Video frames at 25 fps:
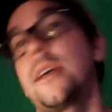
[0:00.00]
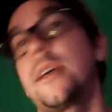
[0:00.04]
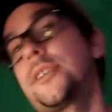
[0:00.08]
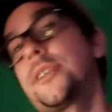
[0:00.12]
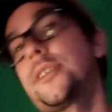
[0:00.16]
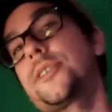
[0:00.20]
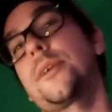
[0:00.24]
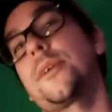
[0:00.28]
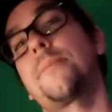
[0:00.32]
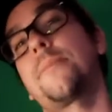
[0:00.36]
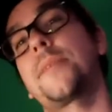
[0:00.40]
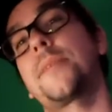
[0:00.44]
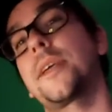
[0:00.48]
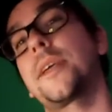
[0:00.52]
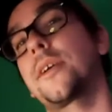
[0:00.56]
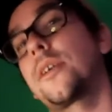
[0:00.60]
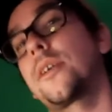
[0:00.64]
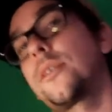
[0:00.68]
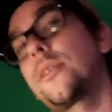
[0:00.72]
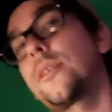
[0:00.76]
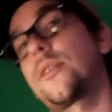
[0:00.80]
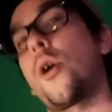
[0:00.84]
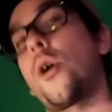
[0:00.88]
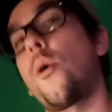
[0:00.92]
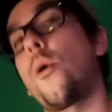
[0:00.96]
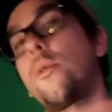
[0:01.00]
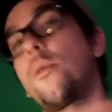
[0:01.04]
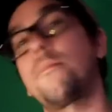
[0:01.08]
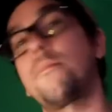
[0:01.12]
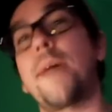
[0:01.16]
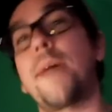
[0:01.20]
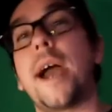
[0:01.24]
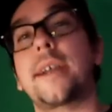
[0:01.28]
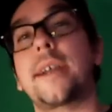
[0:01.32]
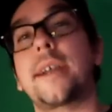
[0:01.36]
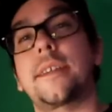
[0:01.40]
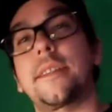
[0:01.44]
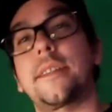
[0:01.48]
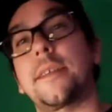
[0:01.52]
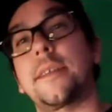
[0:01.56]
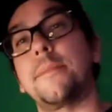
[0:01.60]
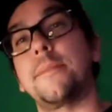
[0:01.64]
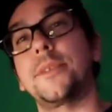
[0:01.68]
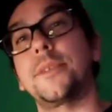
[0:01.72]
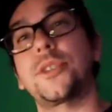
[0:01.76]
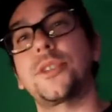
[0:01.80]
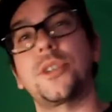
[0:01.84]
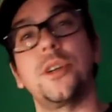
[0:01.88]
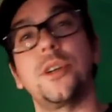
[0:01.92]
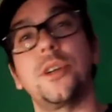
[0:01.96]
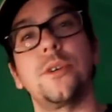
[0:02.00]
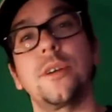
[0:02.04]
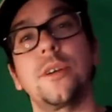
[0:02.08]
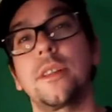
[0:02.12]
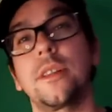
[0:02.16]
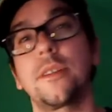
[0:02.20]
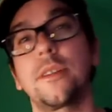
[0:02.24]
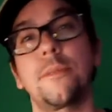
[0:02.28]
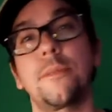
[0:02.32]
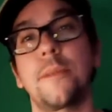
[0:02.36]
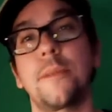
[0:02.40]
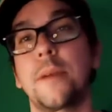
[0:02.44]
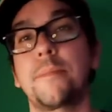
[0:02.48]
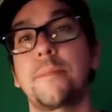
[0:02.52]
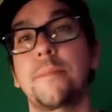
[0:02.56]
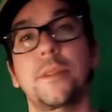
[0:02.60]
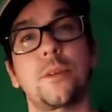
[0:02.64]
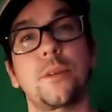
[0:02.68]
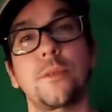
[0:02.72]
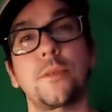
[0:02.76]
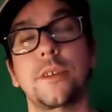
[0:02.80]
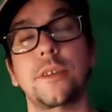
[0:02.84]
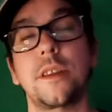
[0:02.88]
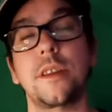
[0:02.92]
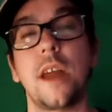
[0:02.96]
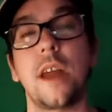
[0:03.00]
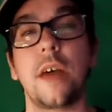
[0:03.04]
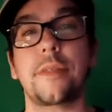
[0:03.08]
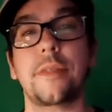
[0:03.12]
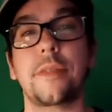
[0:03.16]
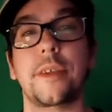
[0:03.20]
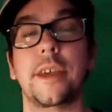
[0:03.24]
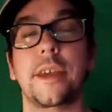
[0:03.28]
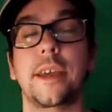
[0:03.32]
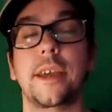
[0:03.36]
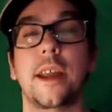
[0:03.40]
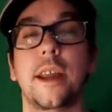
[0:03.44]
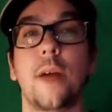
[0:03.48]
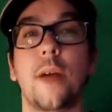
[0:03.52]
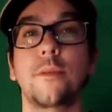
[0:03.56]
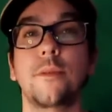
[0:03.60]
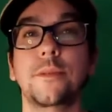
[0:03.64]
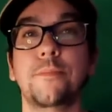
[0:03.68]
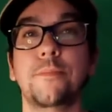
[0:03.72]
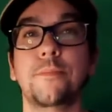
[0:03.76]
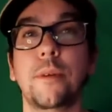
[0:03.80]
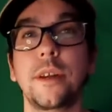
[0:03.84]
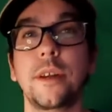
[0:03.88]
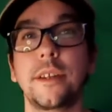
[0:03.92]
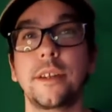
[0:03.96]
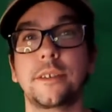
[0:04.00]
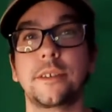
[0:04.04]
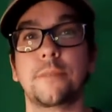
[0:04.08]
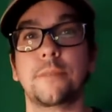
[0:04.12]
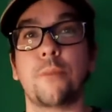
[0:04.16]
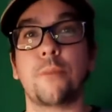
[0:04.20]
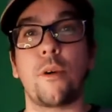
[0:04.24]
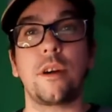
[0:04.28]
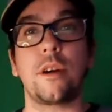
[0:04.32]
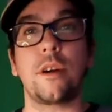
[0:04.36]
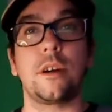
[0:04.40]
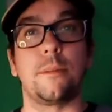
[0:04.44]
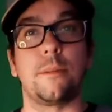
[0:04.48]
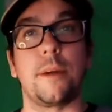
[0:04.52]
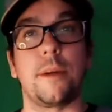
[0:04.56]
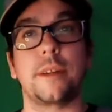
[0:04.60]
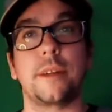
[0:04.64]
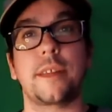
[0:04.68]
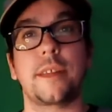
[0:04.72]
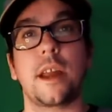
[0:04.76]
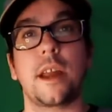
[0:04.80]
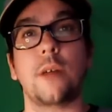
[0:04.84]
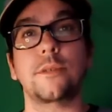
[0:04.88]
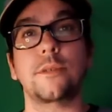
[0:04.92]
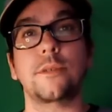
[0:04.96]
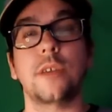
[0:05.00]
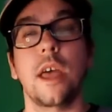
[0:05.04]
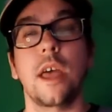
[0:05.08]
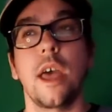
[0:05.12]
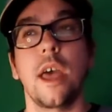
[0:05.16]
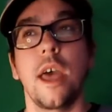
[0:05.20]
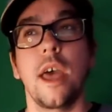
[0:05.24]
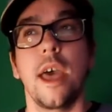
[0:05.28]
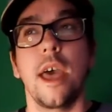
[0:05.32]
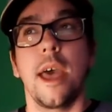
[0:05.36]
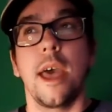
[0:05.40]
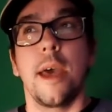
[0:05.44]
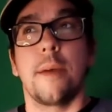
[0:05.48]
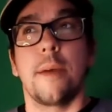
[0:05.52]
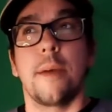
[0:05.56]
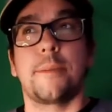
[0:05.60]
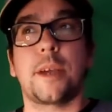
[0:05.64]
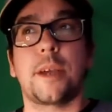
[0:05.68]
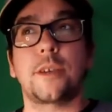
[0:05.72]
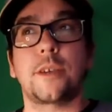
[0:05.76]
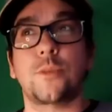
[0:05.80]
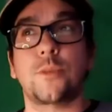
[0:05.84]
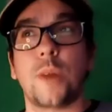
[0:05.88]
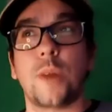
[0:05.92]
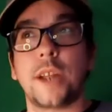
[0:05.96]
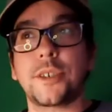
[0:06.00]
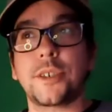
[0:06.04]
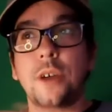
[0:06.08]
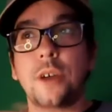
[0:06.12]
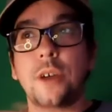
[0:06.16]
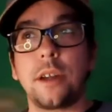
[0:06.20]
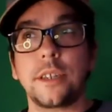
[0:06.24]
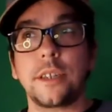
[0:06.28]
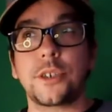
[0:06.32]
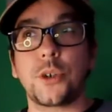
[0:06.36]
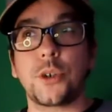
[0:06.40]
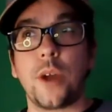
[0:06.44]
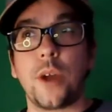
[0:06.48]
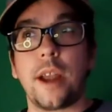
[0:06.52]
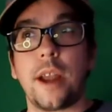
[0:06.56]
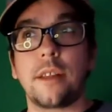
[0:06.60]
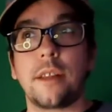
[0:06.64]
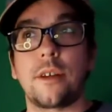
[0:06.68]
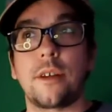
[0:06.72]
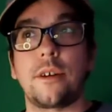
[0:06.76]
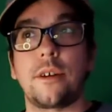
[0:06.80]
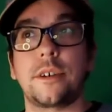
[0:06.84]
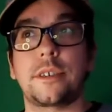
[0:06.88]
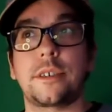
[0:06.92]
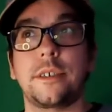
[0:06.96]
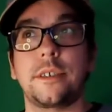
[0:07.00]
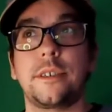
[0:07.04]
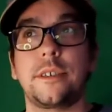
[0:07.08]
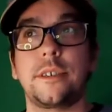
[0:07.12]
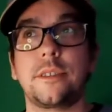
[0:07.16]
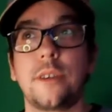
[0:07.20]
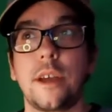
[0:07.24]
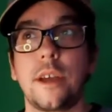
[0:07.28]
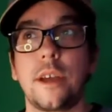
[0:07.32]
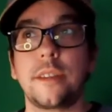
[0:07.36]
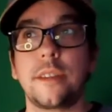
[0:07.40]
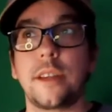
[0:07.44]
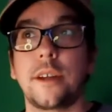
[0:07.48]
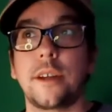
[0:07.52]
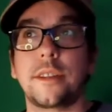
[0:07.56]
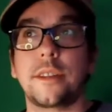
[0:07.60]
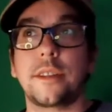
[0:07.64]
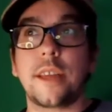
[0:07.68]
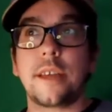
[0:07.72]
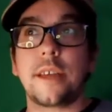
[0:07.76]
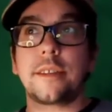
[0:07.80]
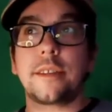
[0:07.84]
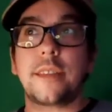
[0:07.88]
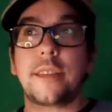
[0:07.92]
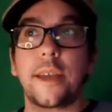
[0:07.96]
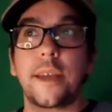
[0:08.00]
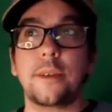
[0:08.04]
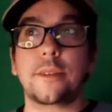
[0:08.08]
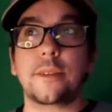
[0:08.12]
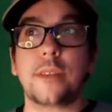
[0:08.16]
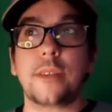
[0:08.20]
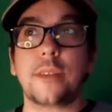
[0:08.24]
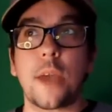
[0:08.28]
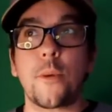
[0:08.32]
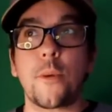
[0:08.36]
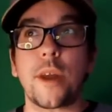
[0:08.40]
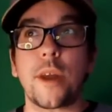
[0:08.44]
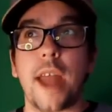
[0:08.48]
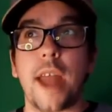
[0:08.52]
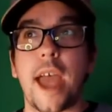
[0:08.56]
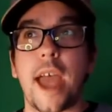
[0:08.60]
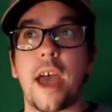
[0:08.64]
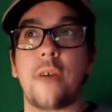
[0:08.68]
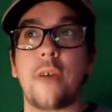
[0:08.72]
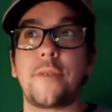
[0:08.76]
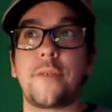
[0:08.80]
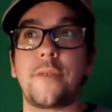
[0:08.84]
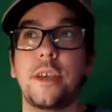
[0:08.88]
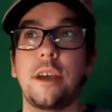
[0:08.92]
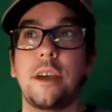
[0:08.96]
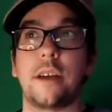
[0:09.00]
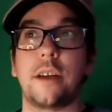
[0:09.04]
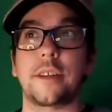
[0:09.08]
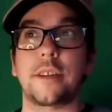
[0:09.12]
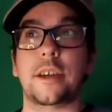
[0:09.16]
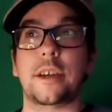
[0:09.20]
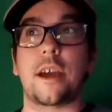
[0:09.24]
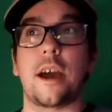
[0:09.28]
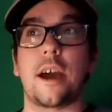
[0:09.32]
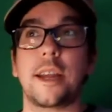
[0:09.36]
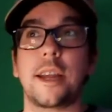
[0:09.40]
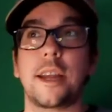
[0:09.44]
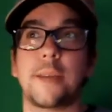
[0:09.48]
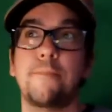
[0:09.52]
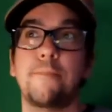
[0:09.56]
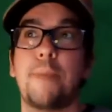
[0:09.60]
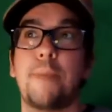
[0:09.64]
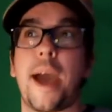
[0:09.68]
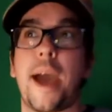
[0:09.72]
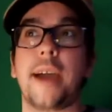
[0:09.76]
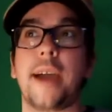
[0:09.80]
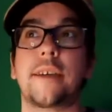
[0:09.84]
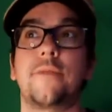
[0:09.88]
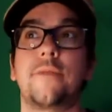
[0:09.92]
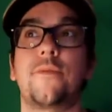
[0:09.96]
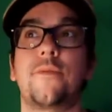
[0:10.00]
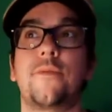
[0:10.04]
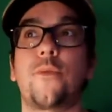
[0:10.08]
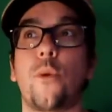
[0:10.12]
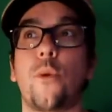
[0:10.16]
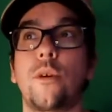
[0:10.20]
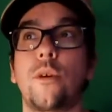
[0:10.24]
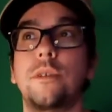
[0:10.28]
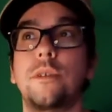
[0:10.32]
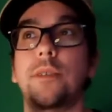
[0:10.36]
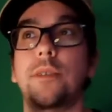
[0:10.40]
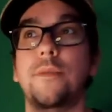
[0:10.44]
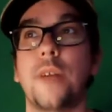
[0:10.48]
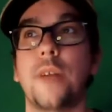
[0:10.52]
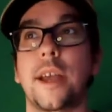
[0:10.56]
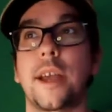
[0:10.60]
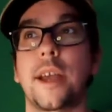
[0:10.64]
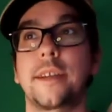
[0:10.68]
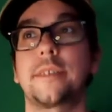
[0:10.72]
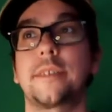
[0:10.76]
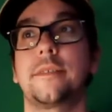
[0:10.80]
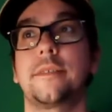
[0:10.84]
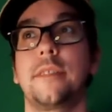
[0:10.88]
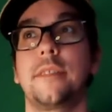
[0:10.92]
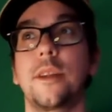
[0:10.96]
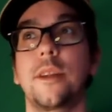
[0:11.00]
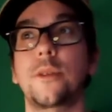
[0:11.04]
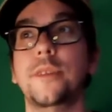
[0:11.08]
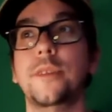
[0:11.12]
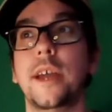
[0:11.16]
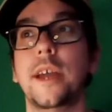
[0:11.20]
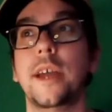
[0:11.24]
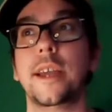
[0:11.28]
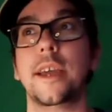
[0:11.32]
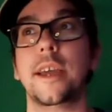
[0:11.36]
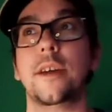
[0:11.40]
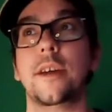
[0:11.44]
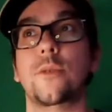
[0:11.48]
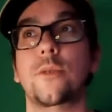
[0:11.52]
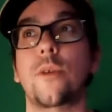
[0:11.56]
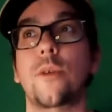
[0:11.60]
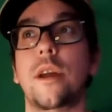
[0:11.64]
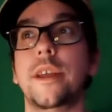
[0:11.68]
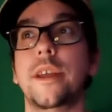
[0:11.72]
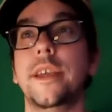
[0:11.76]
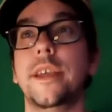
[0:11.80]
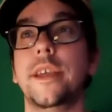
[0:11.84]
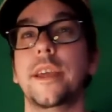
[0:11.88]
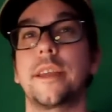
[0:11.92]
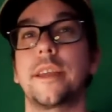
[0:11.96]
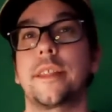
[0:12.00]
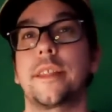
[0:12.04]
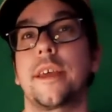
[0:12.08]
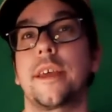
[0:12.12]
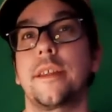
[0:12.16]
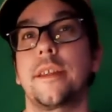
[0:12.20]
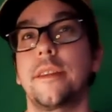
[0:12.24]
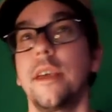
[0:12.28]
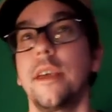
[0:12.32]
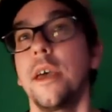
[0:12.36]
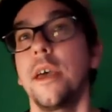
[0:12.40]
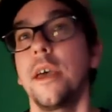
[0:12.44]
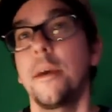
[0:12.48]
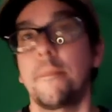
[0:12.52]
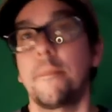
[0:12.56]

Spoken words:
something going back to Themyscira a little bit, but there was nothing. And I was pretty disappointed about that. Because when I saw the trailers and they went heavy on the cutting back and forth of like little Diana running and then,